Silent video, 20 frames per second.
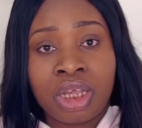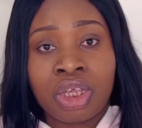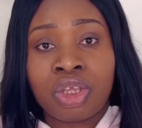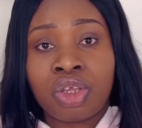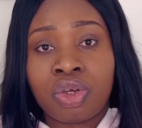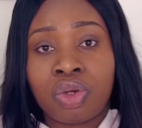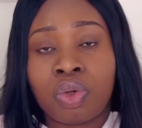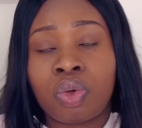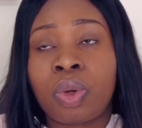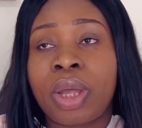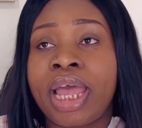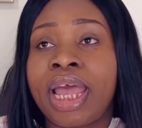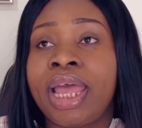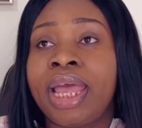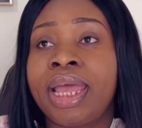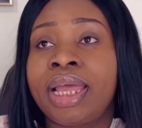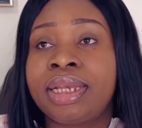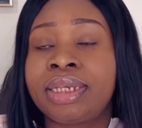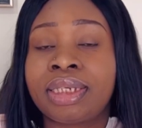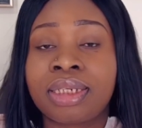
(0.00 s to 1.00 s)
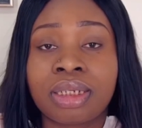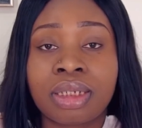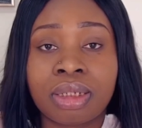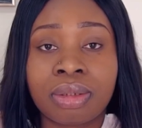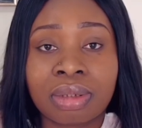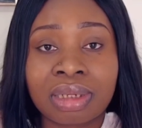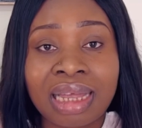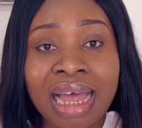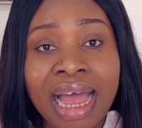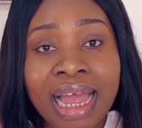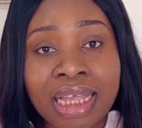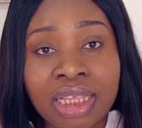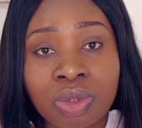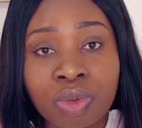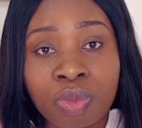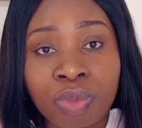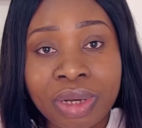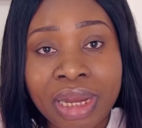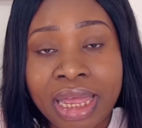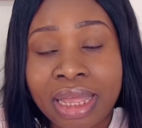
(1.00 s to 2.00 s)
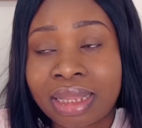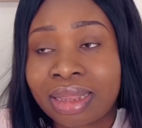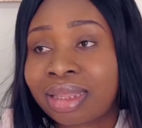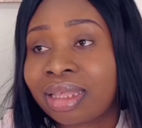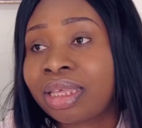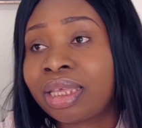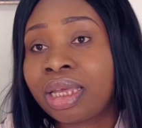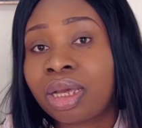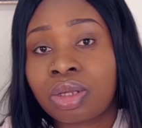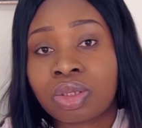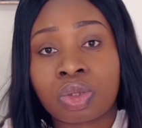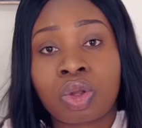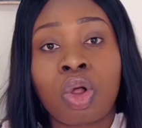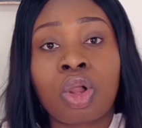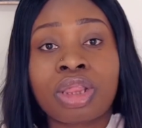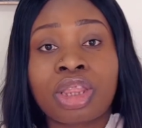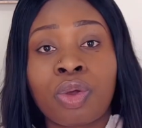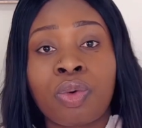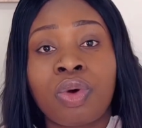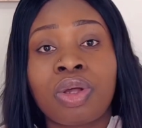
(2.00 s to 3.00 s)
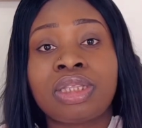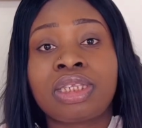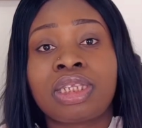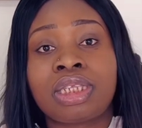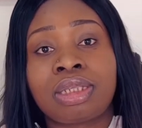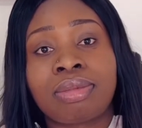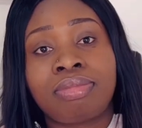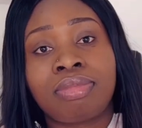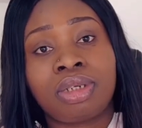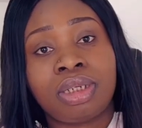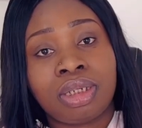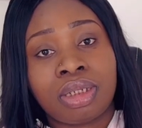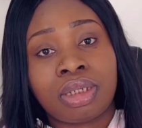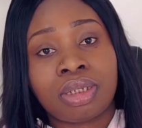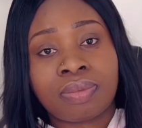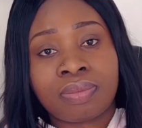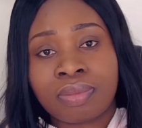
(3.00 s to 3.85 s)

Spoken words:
and the guys will be like the girls, all they want is money.